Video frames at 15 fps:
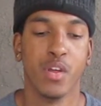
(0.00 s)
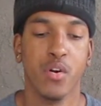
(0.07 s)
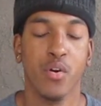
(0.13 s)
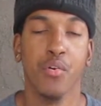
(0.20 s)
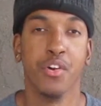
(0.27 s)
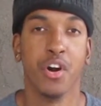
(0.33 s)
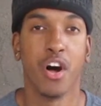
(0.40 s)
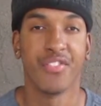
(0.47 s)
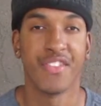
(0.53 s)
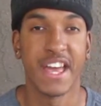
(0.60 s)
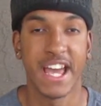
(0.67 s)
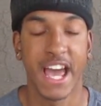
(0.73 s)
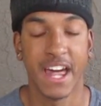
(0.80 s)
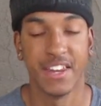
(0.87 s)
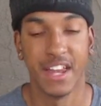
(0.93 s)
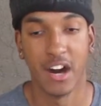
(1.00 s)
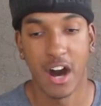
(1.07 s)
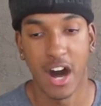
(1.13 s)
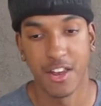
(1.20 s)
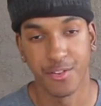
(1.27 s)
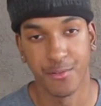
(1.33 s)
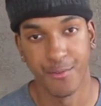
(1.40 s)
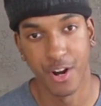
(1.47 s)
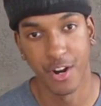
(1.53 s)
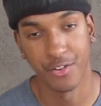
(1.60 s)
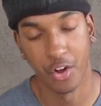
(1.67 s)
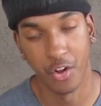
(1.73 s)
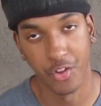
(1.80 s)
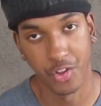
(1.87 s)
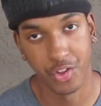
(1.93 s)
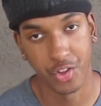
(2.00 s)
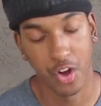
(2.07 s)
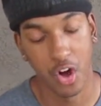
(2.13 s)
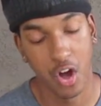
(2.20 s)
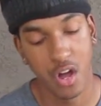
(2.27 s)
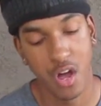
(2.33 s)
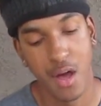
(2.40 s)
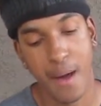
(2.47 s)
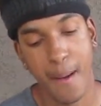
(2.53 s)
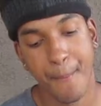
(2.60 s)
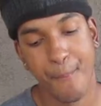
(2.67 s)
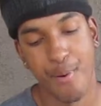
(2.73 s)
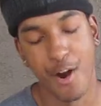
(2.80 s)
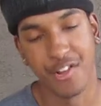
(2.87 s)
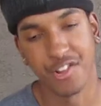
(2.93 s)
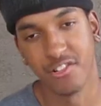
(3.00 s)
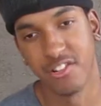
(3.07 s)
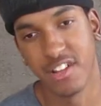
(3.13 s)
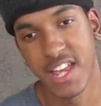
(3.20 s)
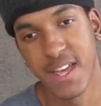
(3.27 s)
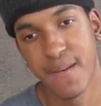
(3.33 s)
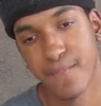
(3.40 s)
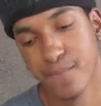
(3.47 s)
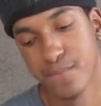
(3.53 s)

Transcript: Who y'all think had the hottest verse on the song? Personally,